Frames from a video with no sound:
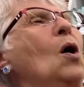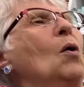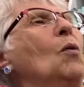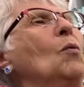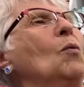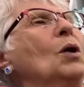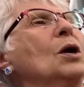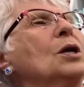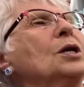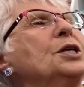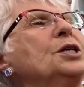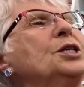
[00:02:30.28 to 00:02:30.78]

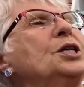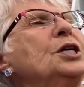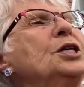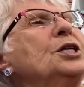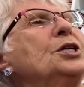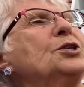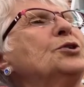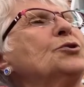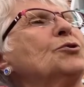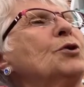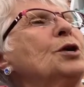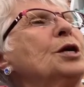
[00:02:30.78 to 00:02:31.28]
Well, he
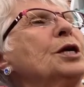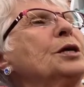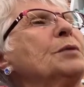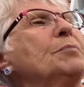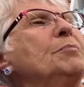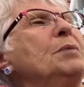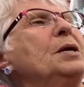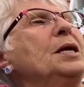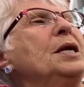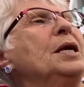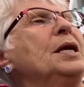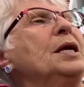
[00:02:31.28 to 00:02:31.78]
didn't trick
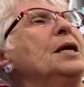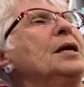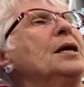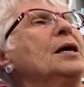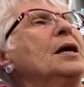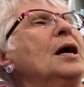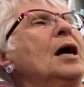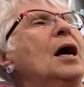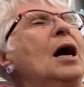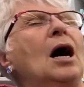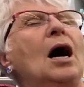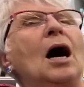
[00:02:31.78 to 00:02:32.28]
me.
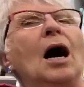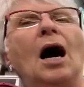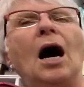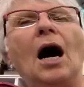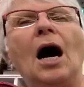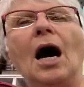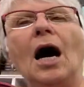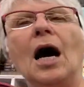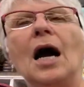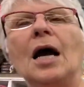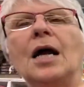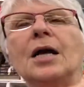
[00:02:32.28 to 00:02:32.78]

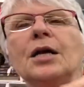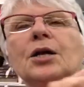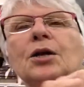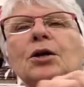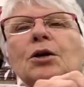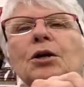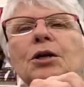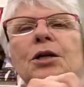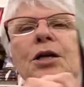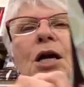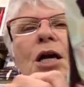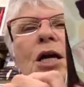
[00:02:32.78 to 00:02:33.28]
I
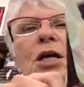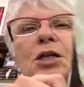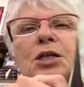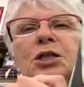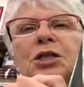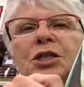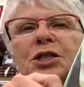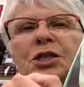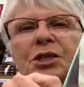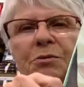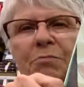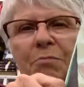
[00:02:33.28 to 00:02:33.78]
could
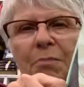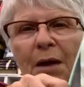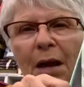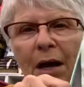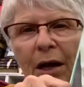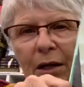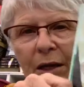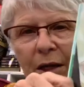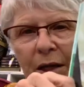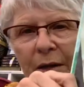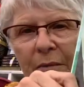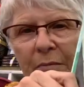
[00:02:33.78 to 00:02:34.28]

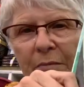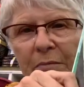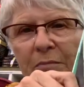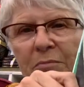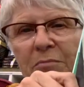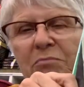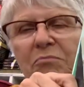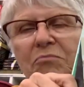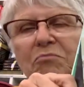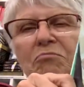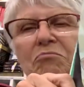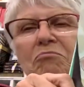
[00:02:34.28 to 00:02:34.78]
smell him.
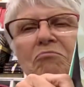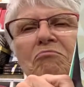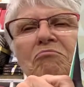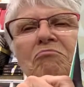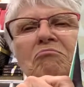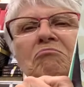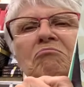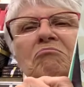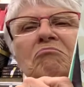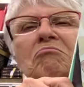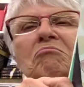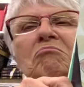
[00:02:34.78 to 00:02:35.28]

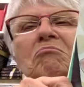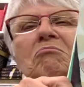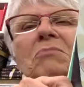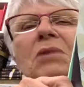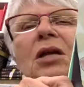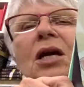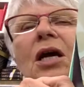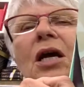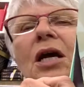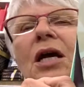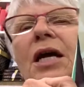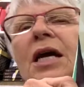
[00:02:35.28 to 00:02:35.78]

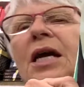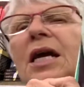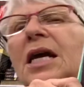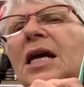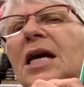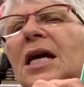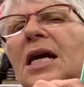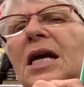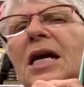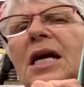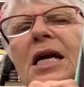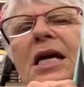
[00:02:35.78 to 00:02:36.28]

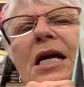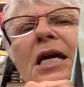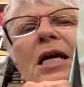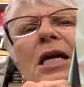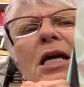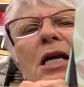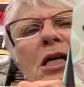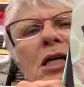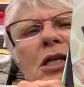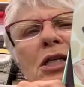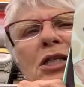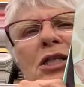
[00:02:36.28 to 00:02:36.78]
He
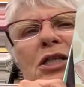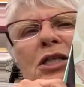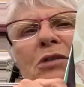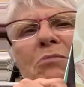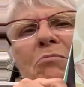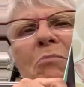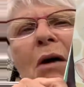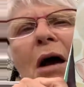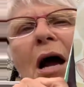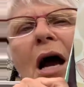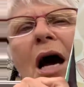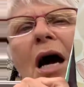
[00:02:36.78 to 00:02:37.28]

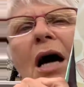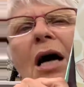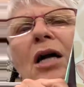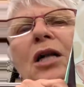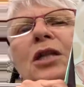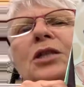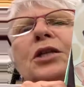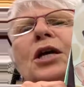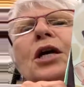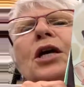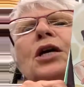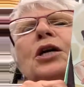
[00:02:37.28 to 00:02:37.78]

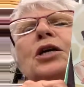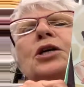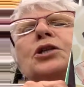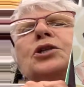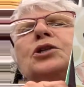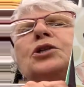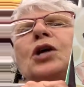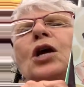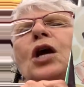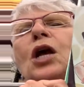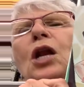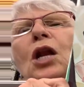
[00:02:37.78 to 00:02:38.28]
smelled
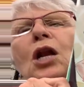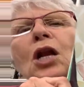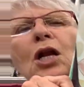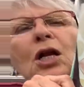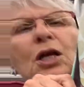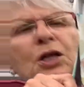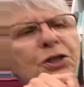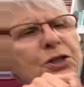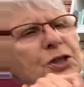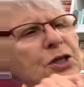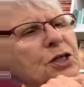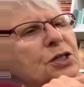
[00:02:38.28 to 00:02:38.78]

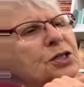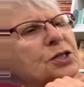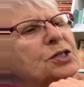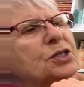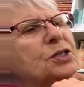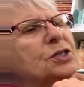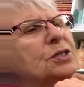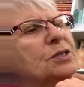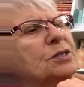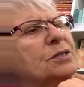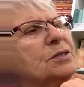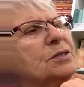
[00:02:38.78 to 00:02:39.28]
delicious.